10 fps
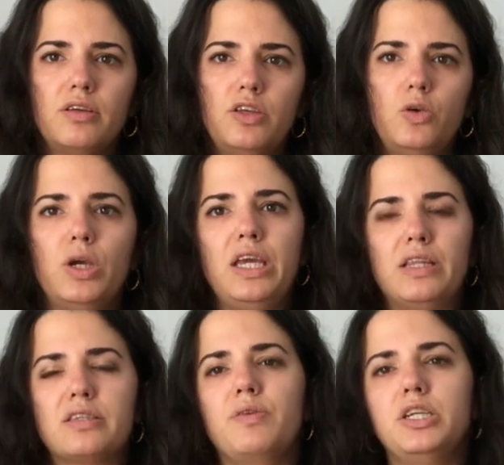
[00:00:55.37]
you eat
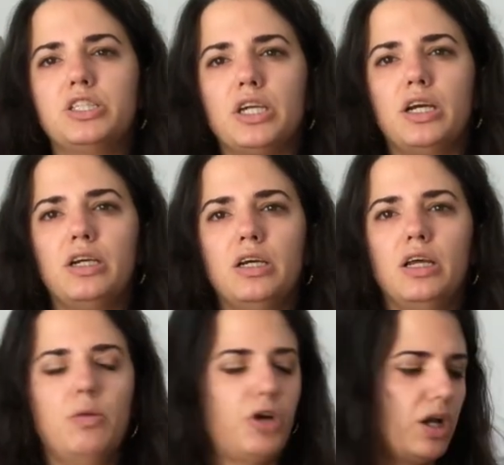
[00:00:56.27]
ceviche in the morning.